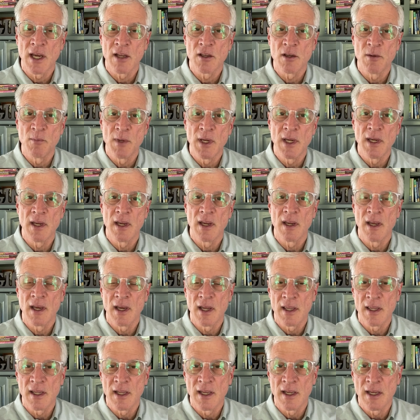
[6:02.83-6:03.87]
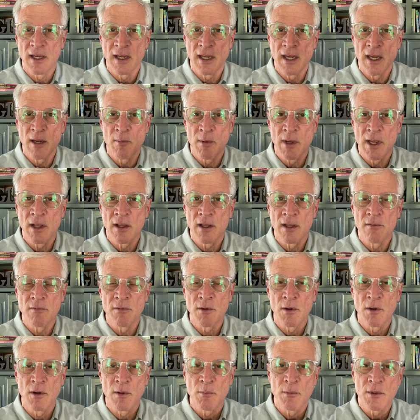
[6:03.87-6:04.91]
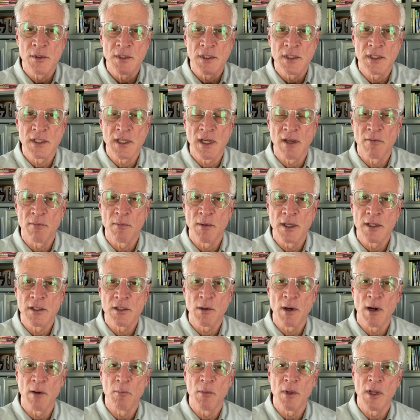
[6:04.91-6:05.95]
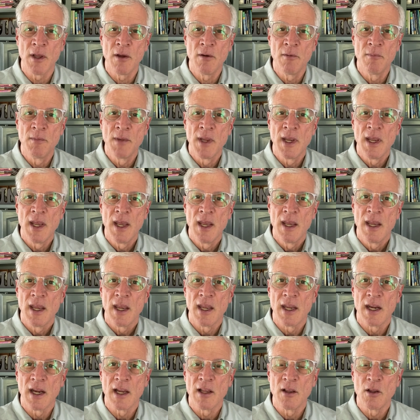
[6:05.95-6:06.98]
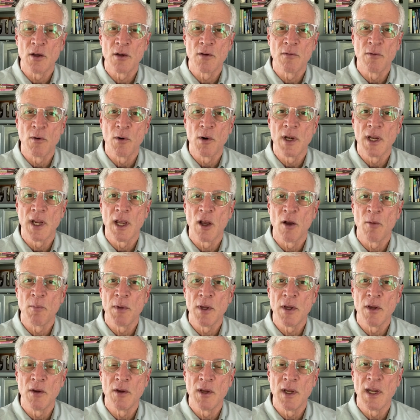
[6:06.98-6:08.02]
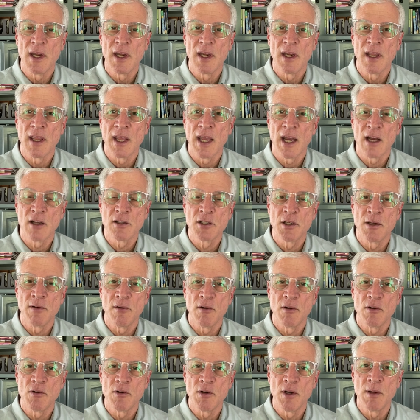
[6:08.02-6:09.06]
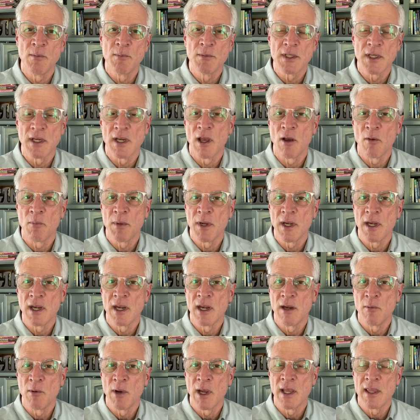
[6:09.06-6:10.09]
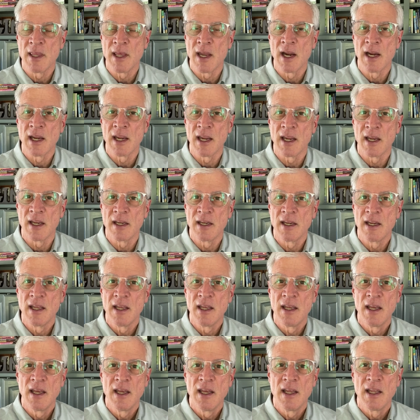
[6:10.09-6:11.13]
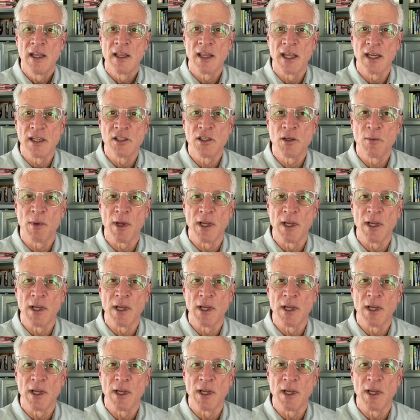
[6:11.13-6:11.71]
out to me at the email and phone numbers and stuff that's right below. And I look forward to helping you get into the house of your dreams and helping in any way that I can. Thanks so